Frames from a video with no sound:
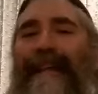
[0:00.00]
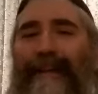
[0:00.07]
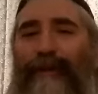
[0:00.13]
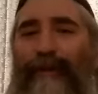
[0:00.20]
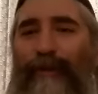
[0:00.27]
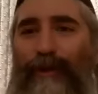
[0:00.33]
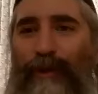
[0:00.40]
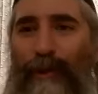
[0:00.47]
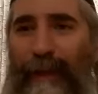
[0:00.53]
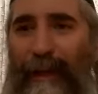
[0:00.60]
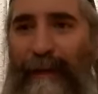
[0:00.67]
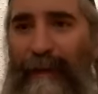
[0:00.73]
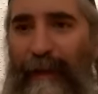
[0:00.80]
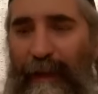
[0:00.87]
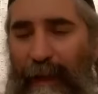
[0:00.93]
that used to
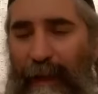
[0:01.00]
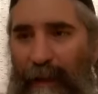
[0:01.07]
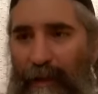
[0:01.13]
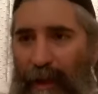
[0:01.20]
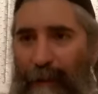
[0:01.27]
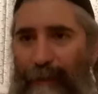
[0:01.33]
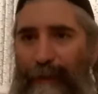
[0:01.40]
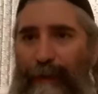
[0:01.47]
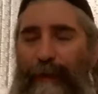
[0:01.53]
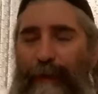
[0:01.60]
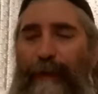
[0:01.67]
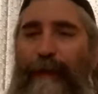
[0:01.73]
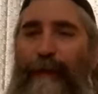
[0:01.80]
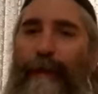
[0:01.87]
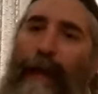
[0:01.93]
live in Egypt
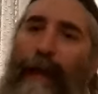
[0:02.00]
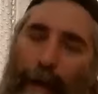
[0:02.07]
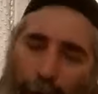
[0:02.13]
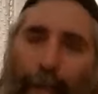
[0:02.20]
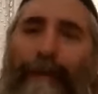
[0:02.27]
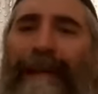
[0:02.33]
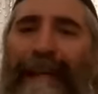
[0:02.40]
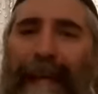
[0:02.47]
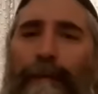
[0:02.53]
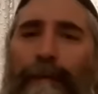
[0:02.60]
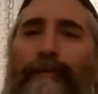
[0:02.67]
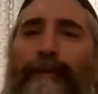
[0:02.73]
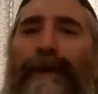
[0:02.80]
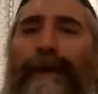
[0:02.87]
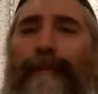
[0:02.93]
and we became
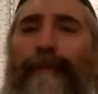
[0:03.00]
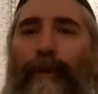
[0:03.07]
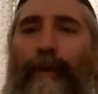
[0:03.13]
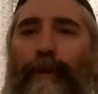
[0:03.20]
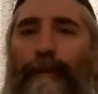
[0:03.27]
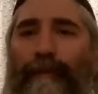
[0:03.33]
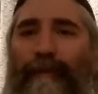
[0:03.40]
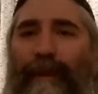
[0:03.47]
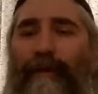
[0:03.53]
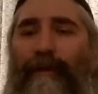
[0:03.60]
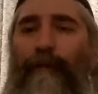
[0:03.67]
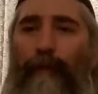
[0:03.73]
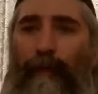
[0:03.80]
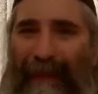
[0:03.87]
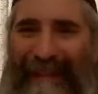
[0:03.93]
a people.
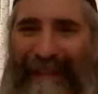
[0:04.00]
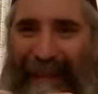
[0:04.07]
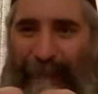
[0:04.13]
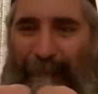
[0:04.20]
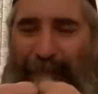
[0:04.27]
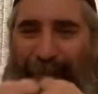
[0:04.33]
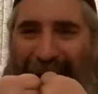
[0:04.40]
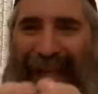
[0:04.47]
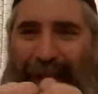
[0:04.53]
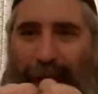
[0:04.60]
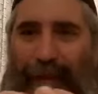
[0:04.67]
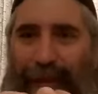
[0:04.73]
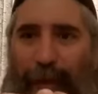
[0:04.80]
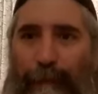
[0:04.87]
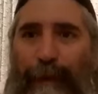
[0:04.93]
Freedom made
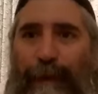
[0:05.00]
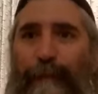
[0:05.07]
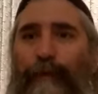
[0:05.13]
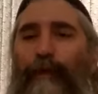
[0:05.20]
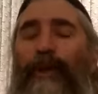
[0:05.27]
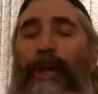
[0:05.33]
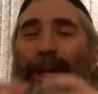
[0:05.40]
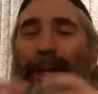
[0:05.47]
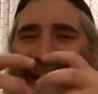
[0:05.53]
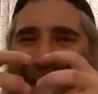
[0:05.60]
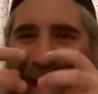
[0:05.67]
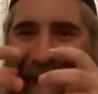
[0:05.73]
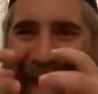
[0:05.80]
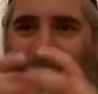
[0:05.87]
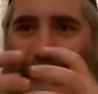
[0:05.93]
us a people,
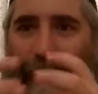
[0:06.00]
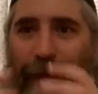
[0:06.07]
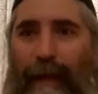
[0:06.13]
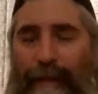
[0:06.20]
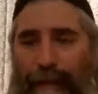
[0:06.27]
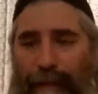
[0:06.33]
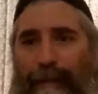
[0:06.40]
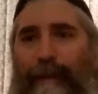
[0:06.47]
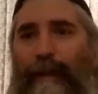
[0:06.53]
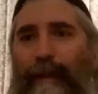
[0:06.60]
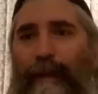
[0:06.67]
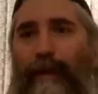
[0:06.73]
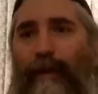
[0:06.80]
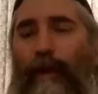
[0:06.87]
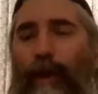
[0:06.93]
connected us
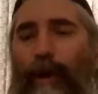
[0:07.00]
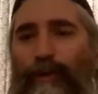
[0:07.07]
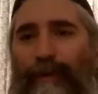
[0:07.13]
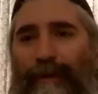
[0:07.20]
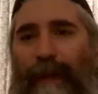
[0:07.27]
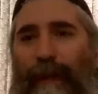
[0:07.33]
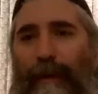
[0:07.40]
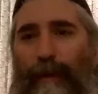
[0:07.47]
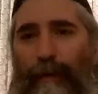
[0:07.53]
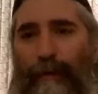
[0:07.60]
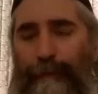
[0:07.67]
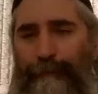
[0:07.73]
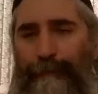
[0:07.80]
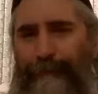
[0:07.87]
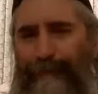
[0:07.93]
all together.
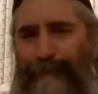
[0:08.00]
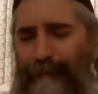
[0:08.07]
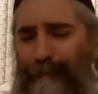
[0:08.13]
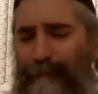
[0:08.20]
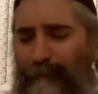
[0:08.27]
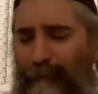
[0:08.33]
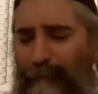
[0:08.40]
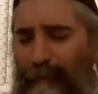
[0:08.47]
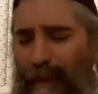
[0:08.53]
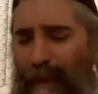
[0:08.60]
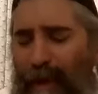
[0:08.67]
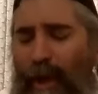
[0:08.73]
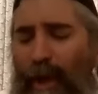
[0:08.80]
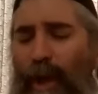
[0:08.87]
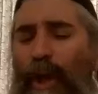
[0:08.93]

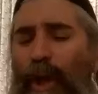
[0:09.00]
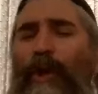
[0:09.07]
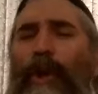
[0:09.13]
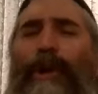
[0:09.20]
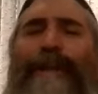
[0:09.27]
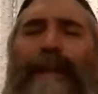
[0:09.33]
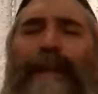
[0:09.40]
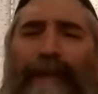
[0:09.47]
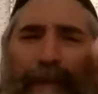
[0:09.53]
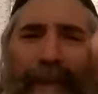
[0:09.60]
When